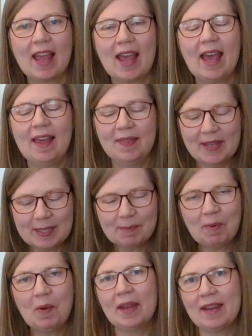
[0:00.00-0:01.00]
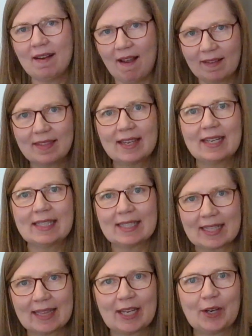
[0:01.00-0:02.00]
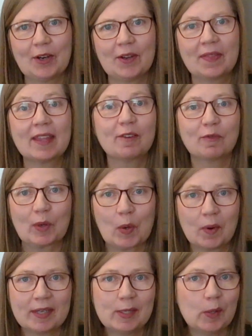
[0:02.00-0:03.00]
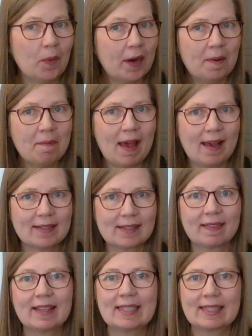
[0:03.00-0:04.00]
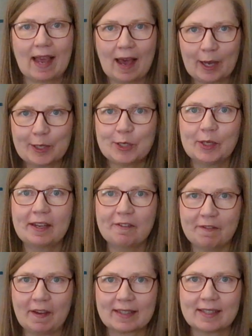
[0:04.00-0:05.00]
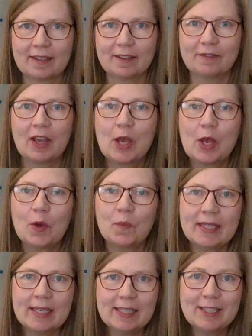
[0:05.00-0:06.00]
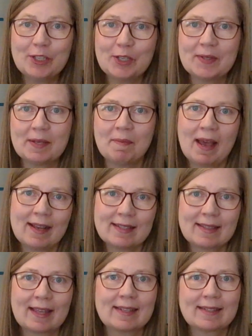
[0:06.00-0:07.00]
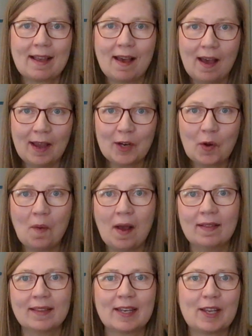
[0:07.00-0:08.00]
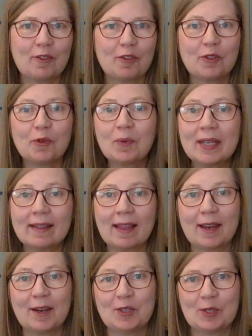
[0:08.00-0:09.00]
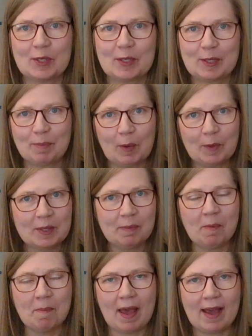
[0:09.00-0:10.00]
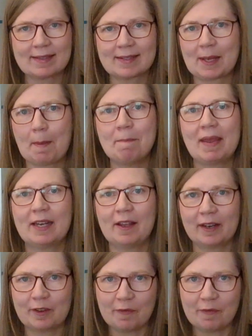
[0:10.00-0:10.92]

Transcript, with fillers: At this point, I think it's clear that if we're going to wear a mask that is actually effective, we need to choose a mask that is a high quality, three layer disposable mask made out of